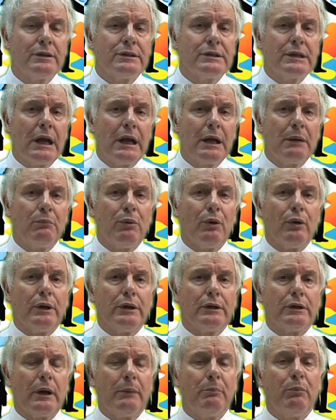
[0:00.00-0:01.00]
selling
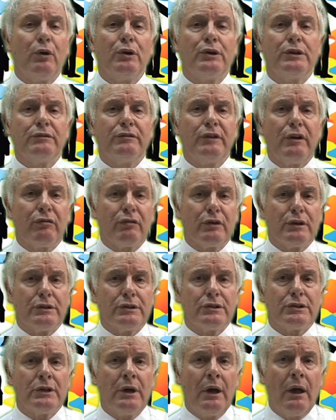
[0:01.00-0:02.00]
point, a point of
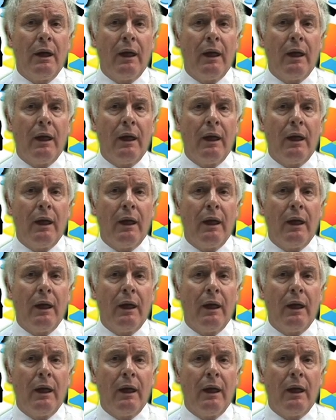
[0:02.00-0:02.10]
difference,